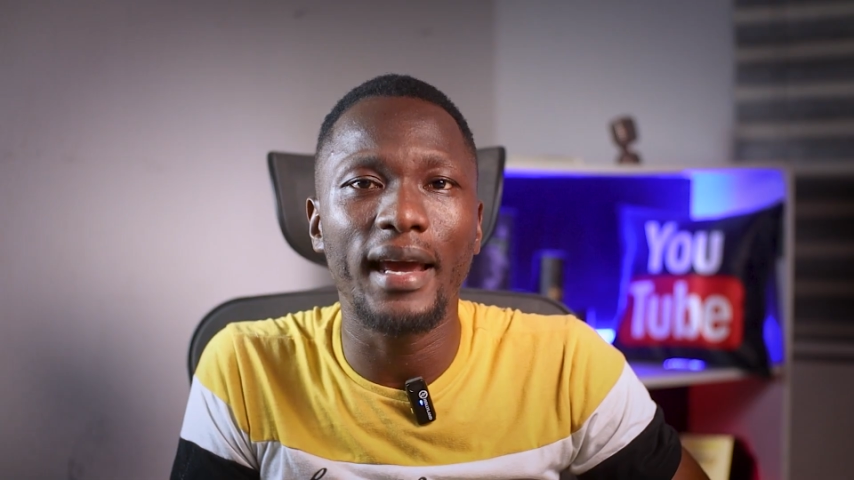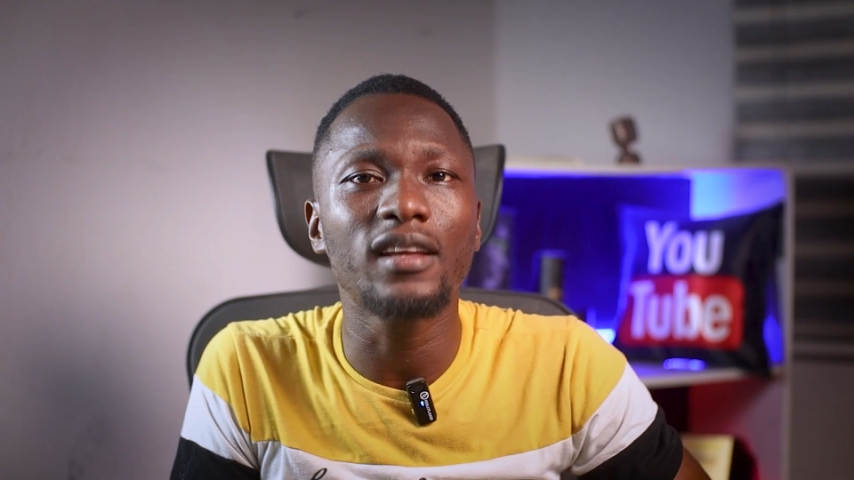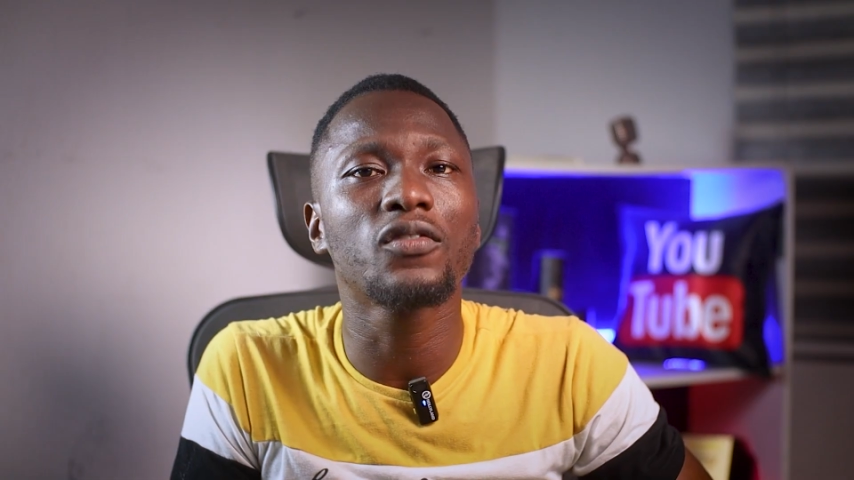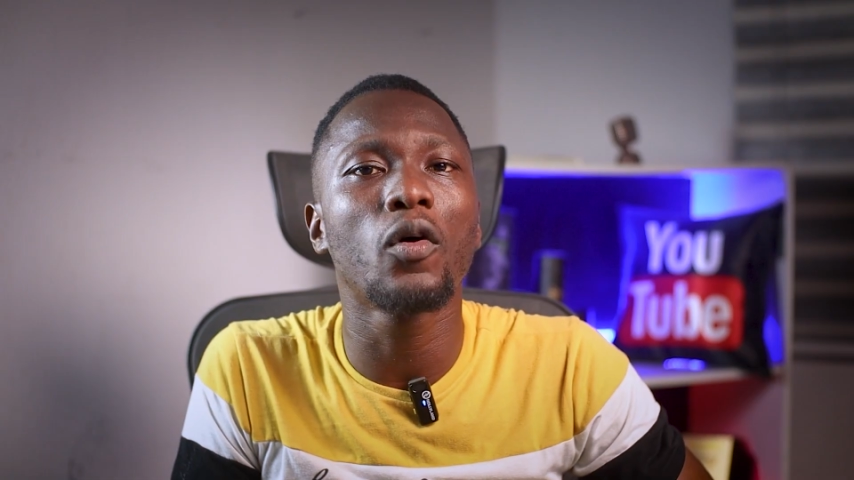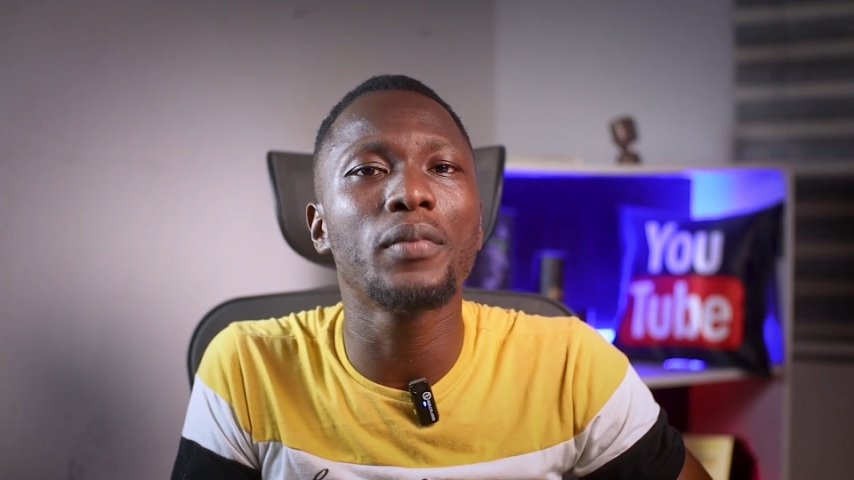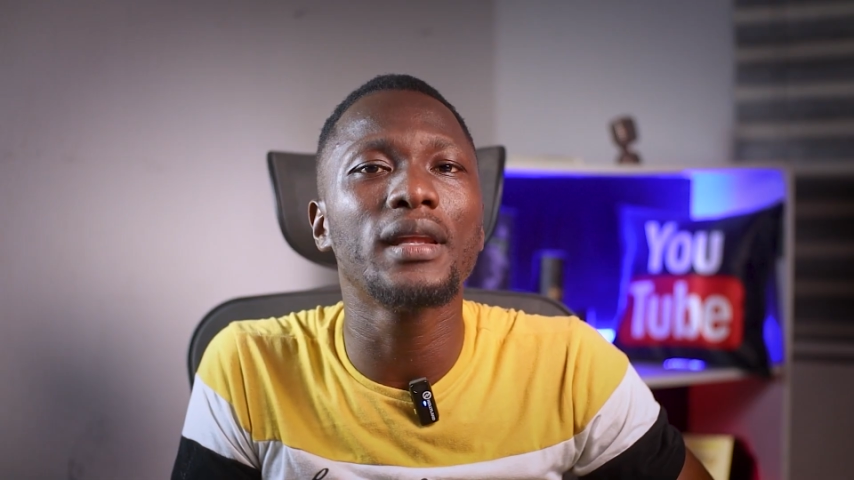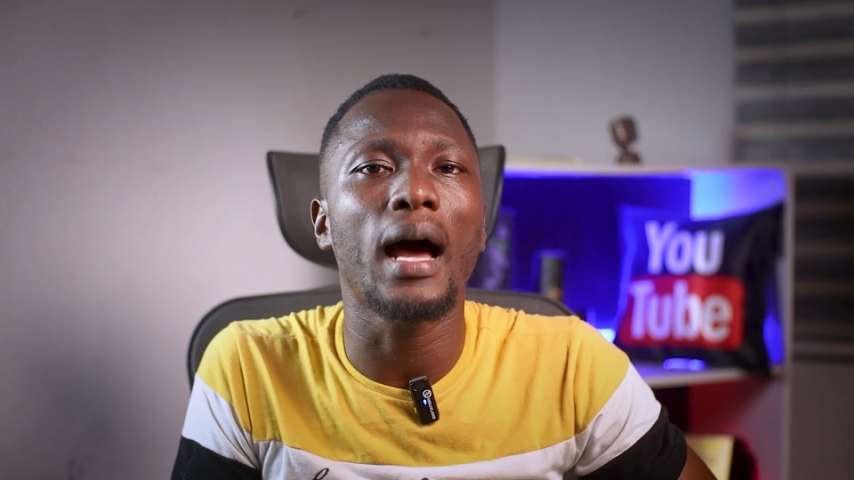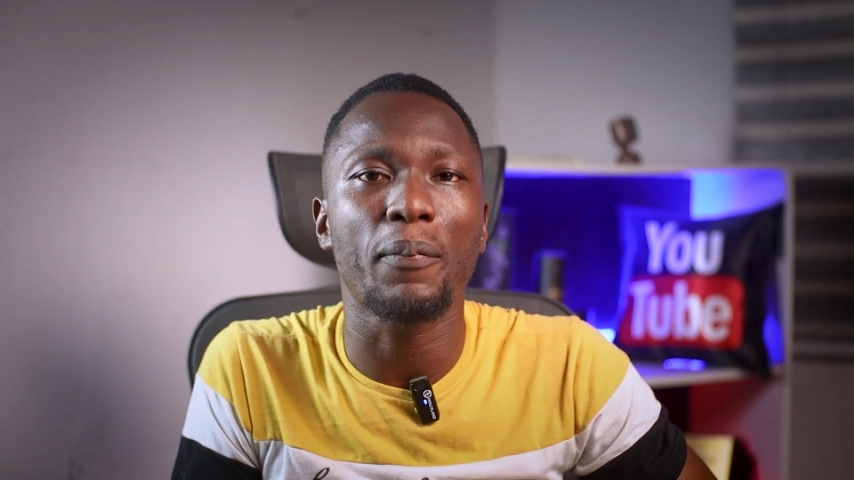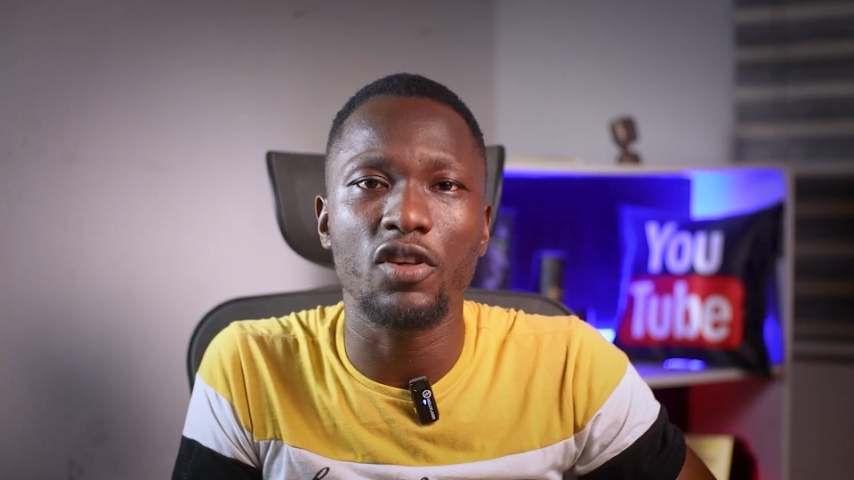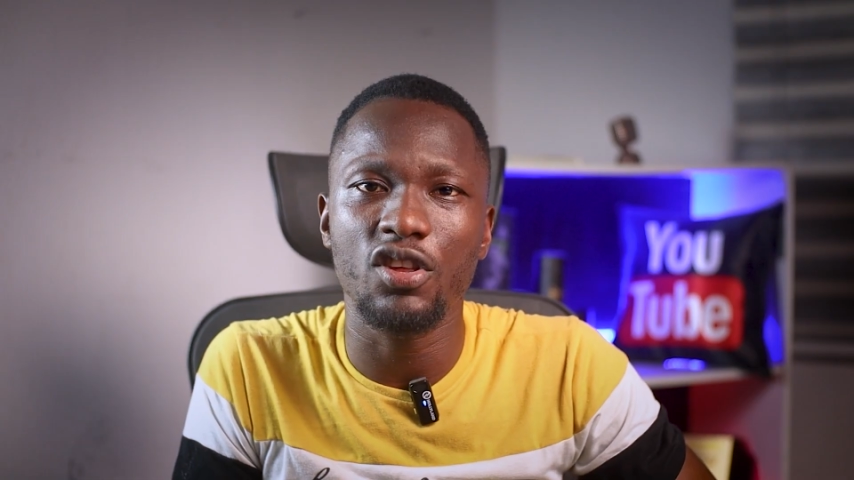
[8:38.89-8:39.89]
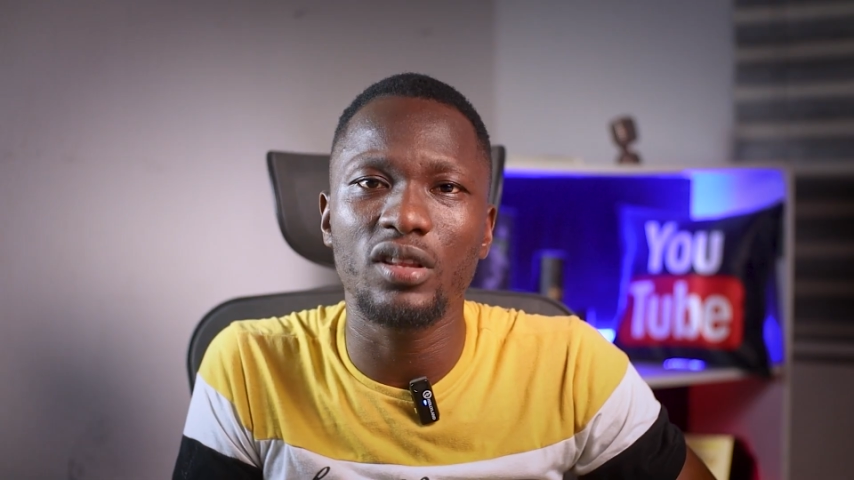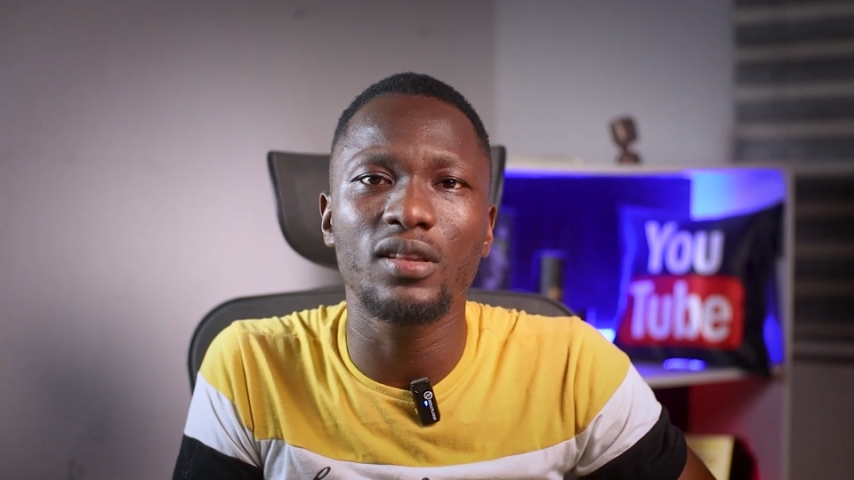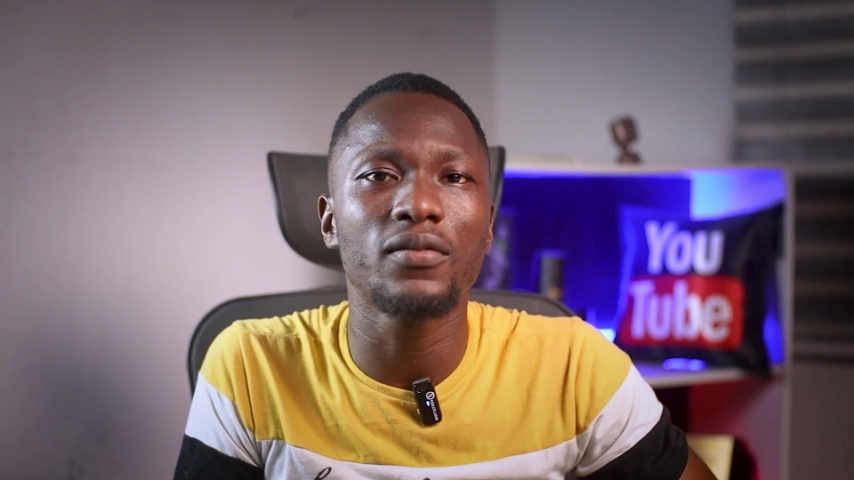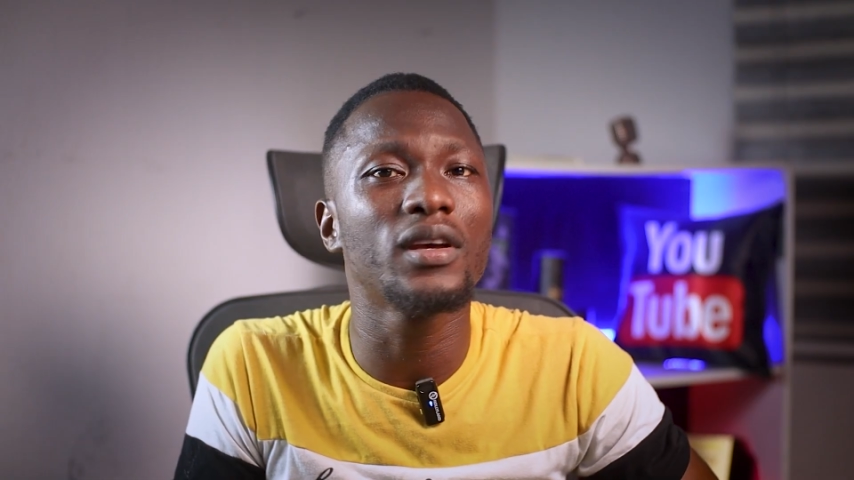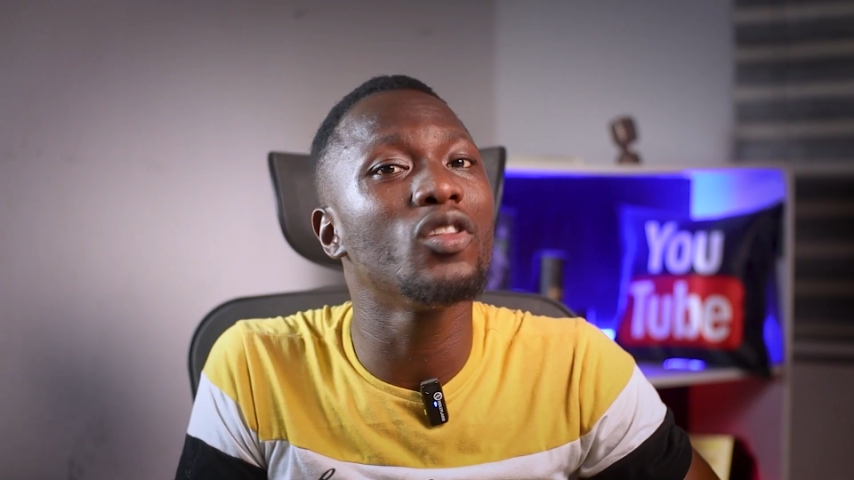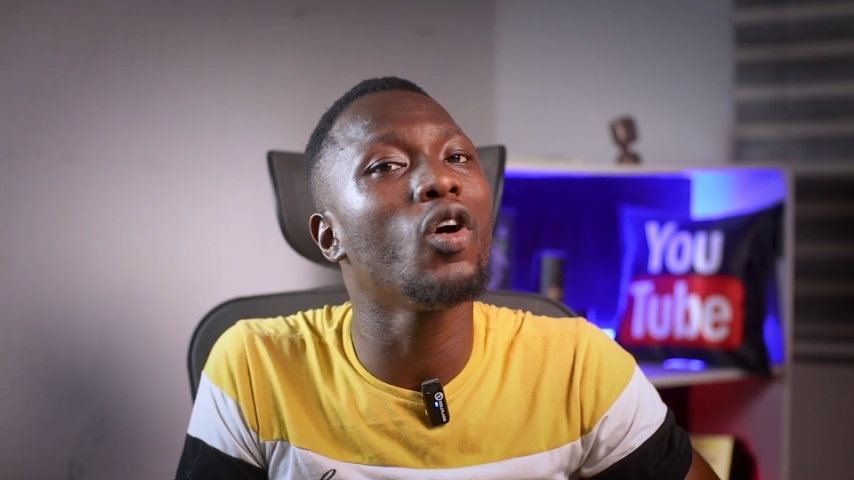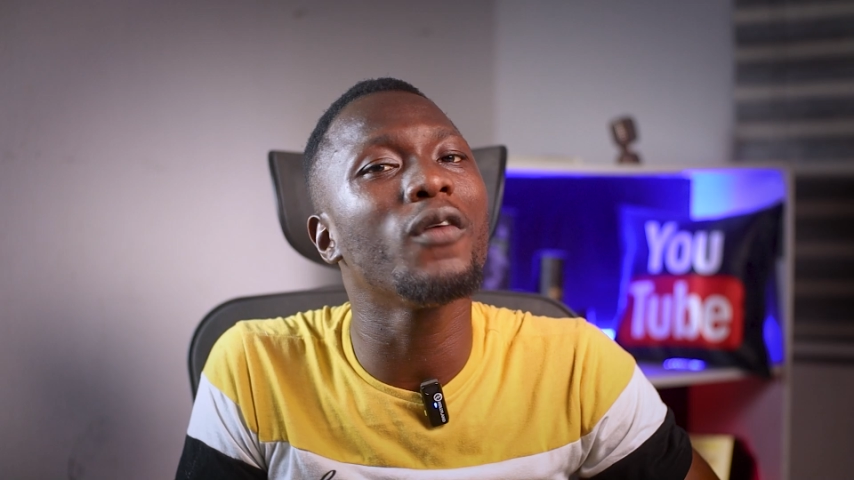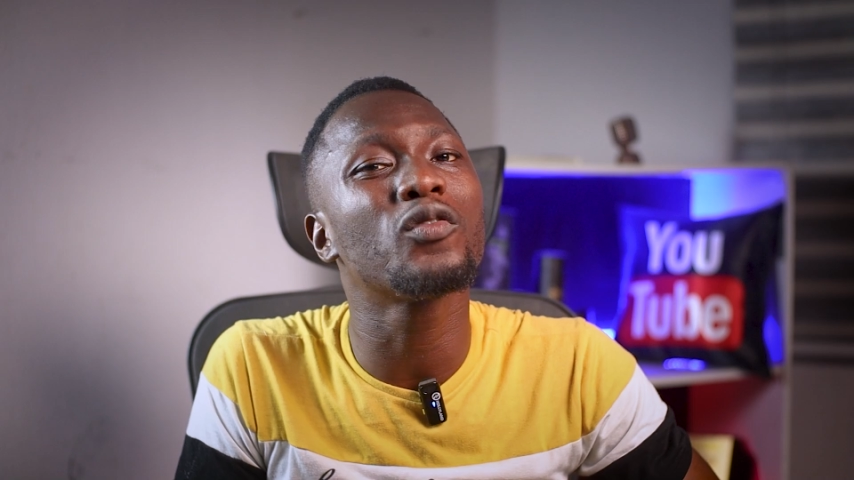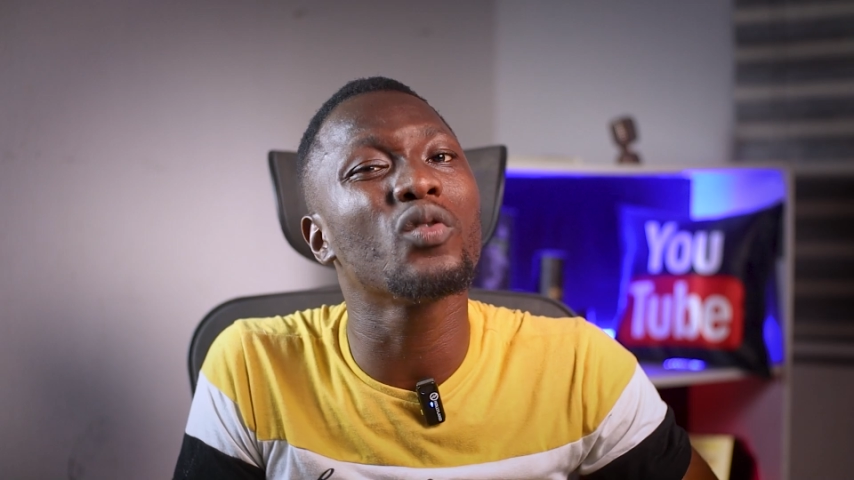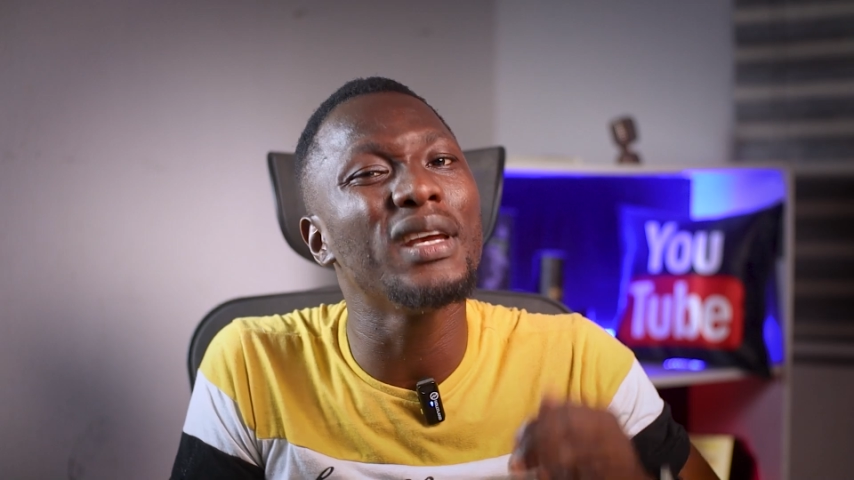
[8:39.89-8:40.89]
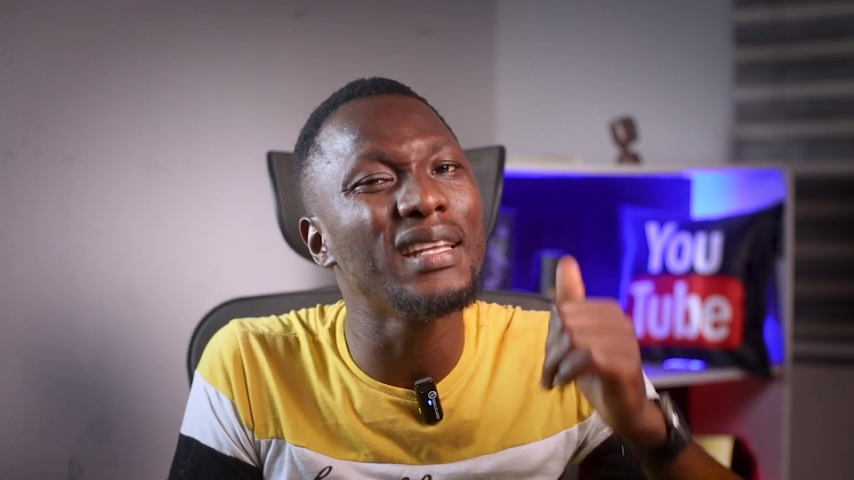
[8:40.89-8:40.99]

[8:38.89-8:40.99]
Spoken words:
thanks for being appreciative enough to